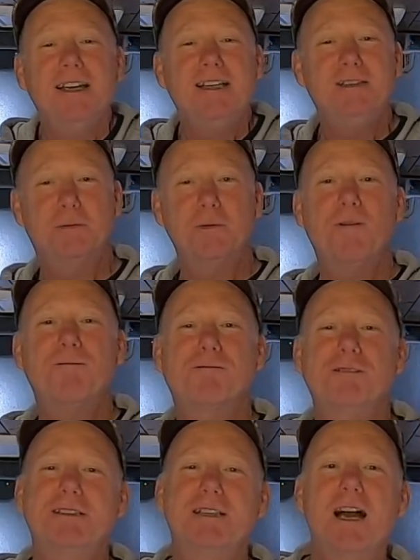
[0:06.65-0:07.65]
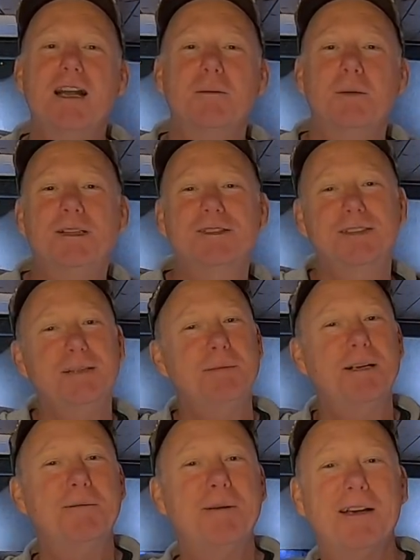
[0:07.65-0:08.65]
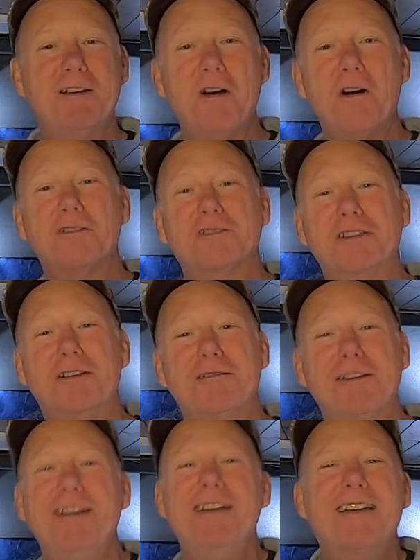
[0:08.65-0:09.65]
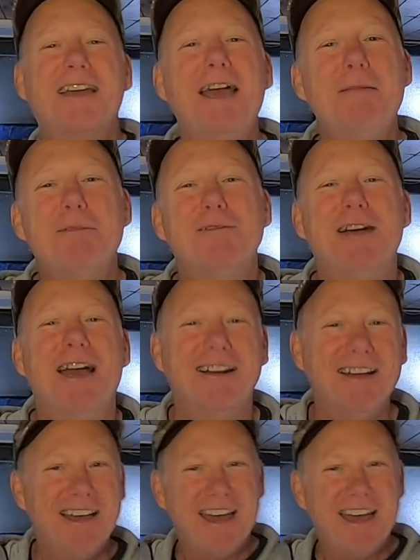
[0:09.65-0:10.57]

into an off-grid, go anywhere, sleep anywhere, kind of stealthy camper van,